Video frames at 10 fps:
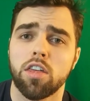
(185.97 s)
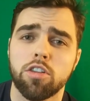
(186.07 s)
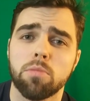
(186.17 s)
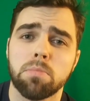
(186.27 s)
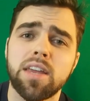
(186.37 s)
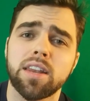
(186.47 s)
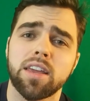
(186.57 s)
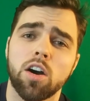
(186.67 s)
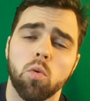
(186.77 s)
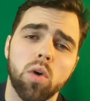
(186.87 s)
the
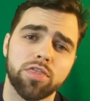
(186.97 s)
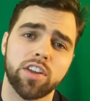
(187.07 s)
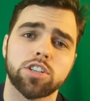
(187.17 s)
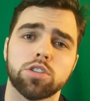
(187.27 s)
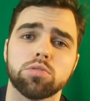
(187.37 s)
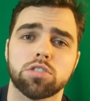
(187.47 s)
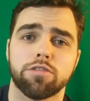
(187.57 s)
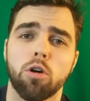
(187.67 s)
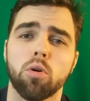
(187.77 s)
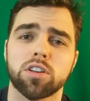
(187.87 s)
media, what they choose to
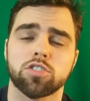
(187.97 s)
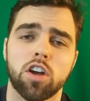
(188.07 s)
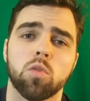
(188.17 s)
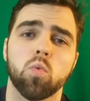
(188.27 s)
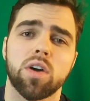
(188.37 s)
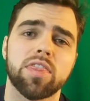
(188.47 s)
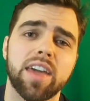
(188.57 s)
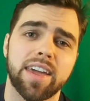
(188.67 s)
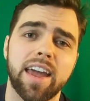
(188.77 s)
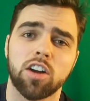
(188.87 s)
focus on and what
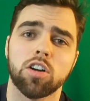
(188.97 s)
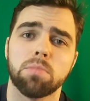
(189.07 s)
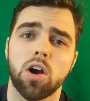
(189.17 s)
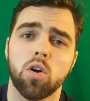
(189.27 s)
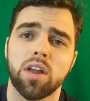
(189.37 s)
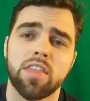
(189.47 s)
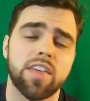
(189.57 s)
they care about,